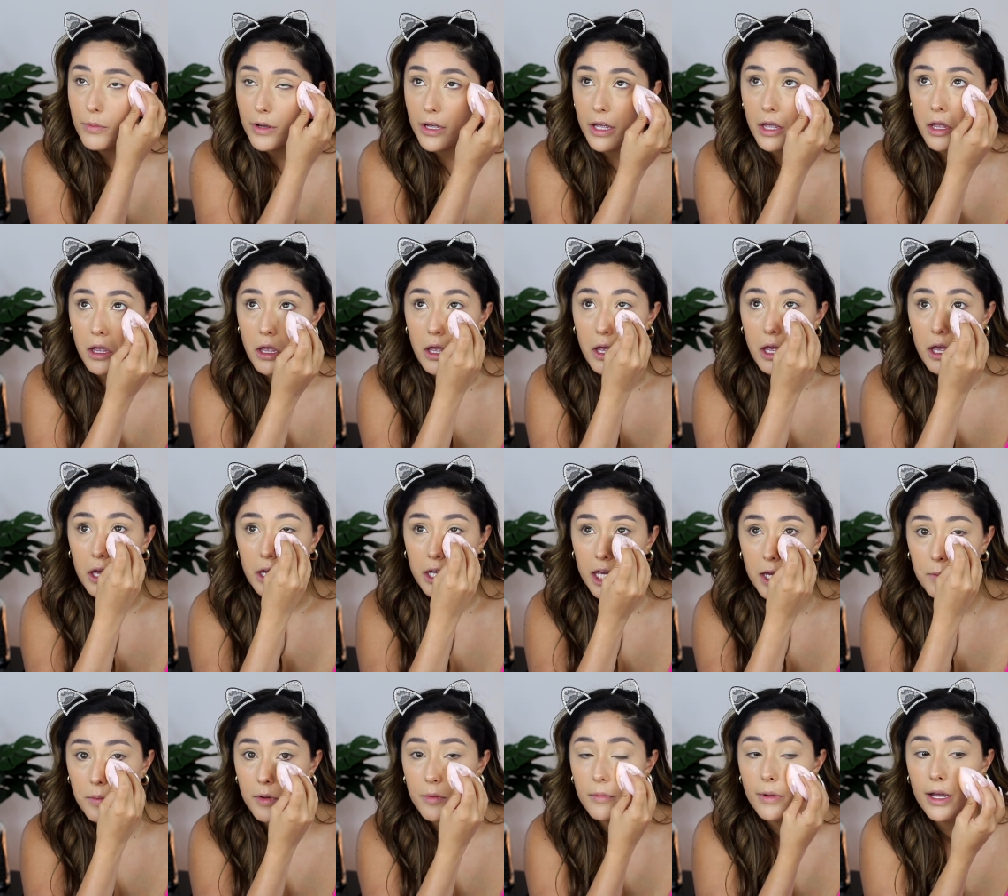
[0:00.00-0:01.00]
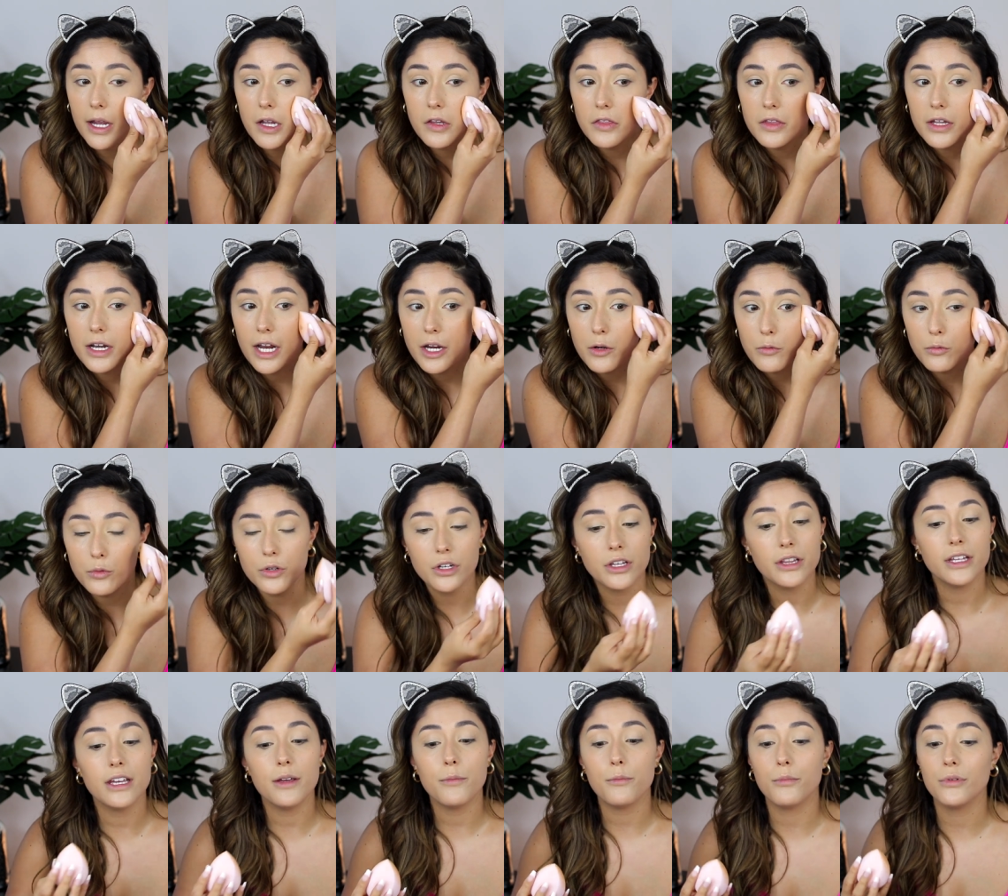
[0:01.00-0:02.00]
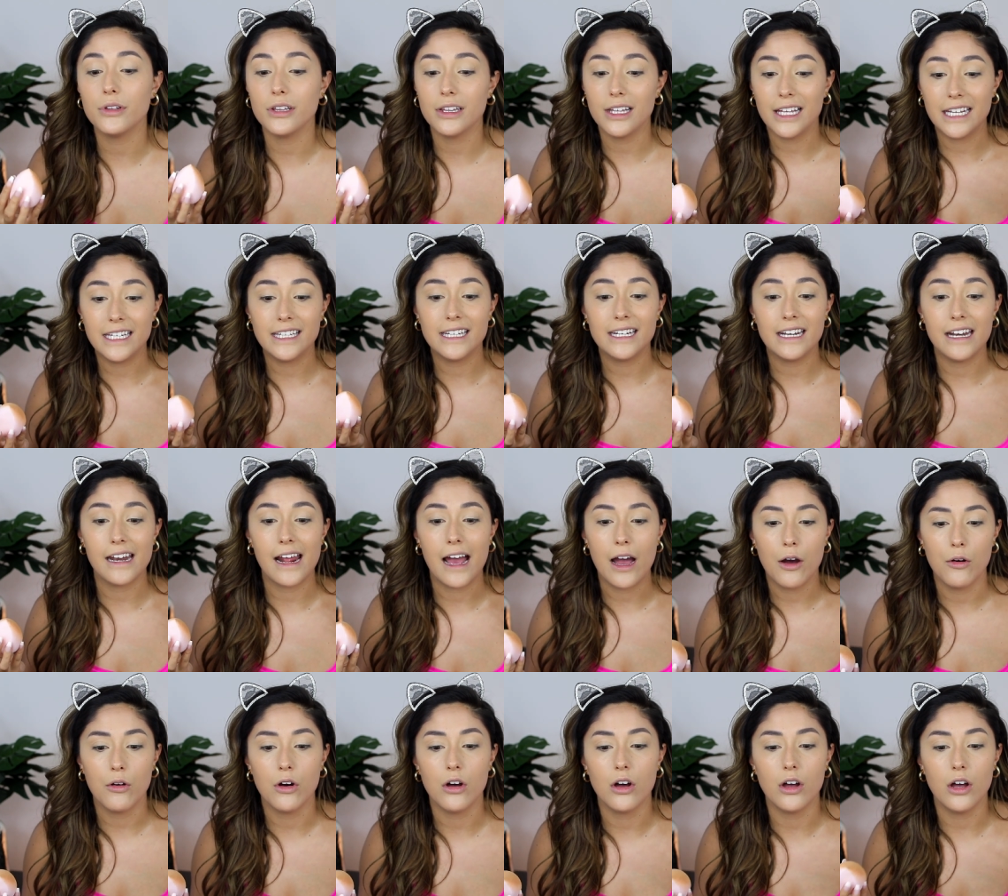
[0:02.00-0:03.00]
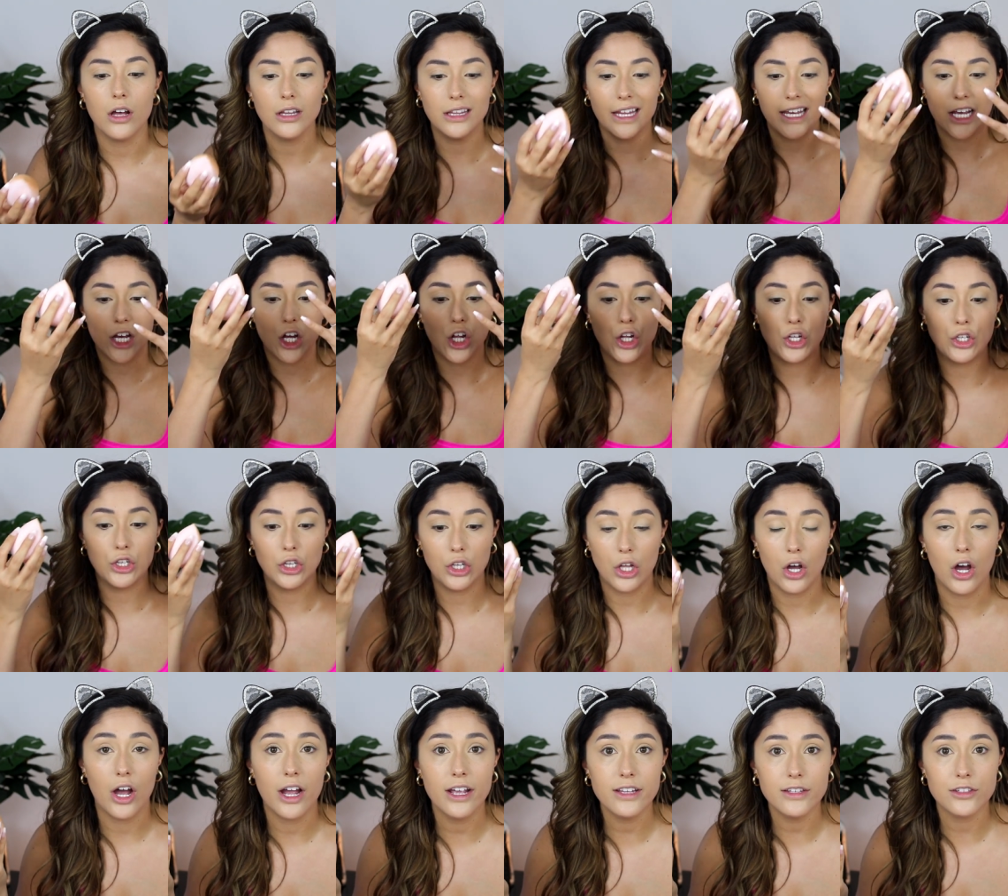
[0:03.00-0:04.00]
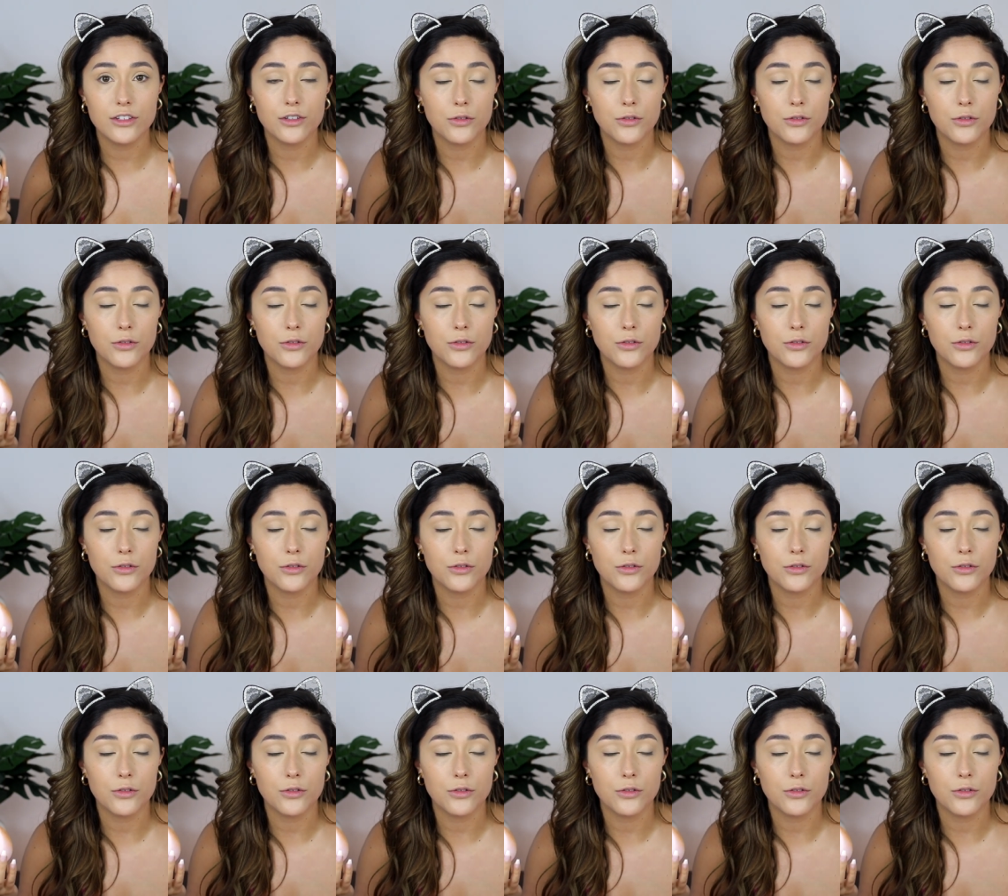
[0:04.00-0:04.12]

but Keep in mind that I really blended it out like a lot,